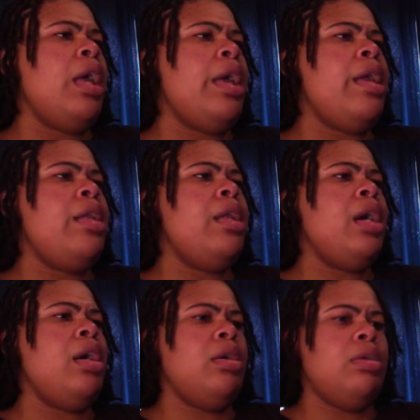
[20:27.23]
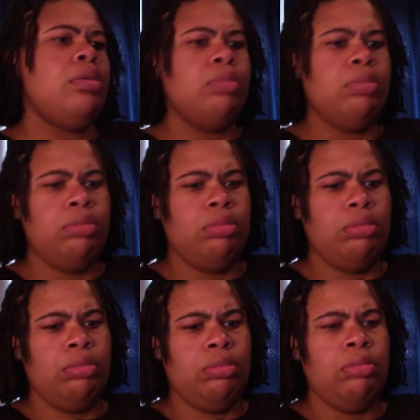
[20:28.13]
And um,
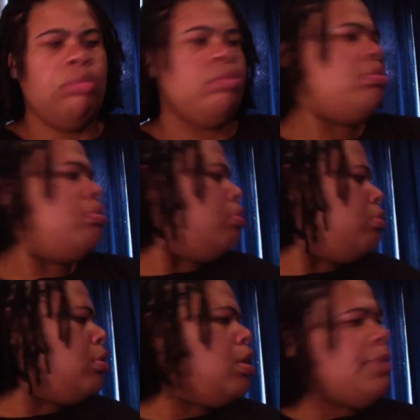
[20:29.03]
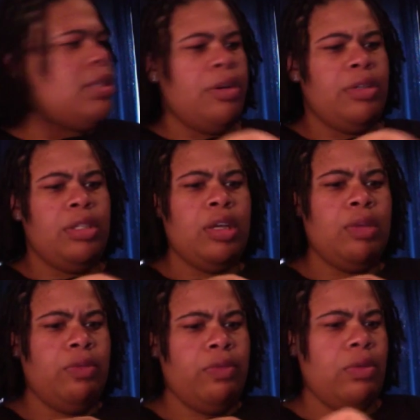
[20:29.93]
let me turn this
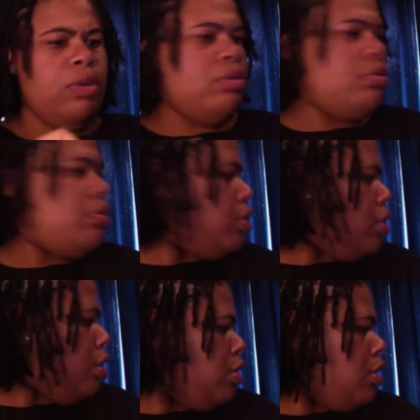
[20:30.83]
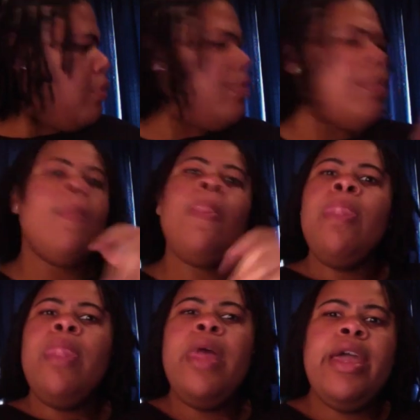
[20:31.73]
off before. There you go.
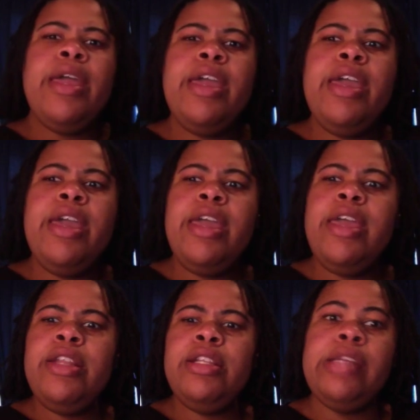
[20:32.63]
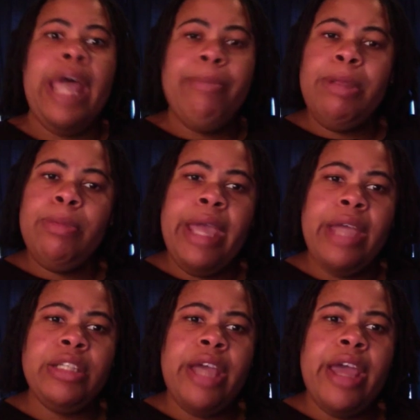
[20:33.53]
And nine people
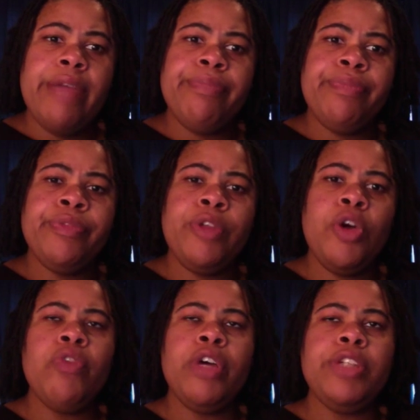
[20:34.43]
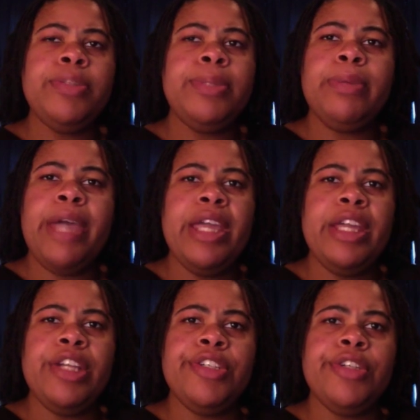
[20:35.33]
got shot. Over 100 people got
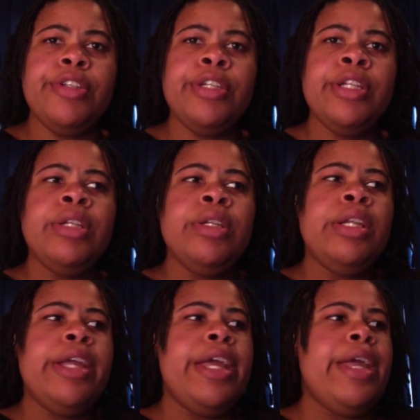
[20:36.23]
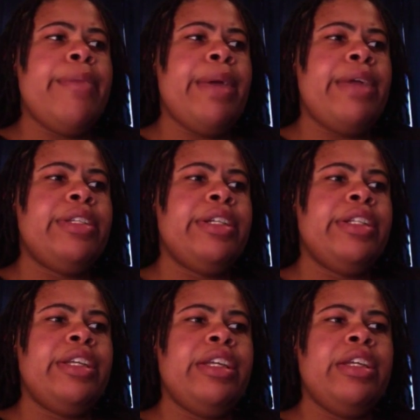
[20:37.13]
injured. And
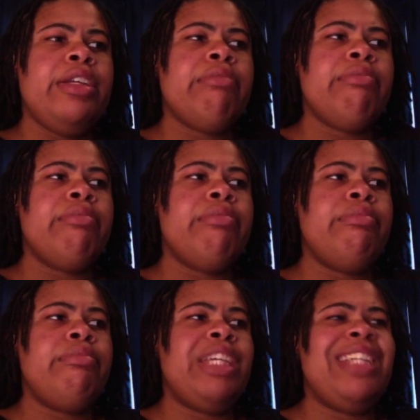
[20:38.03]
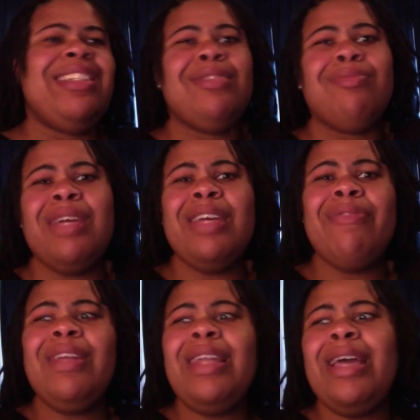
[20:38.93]
basically, they just it
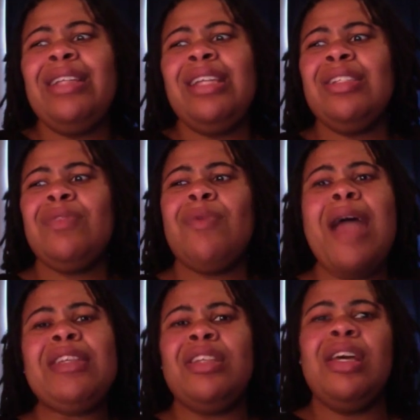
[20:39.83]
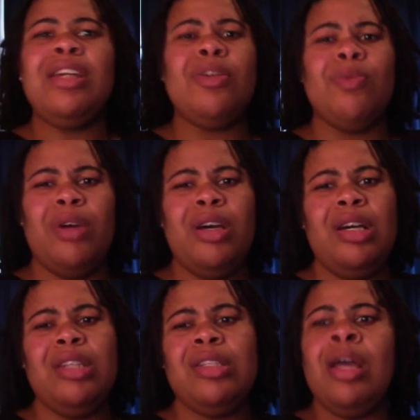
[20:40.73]
felt like they just washing it under the
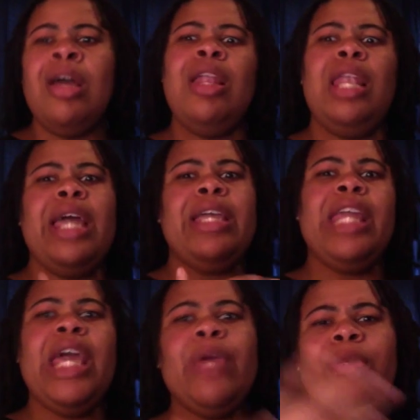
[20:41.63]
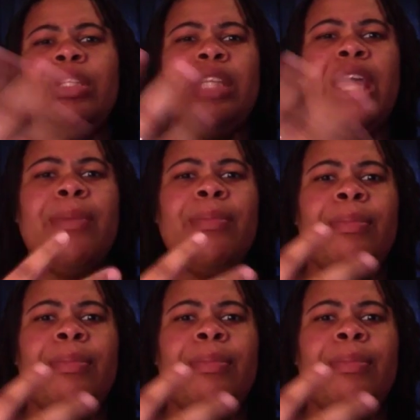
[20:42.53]
rugs. Like it ain't really that.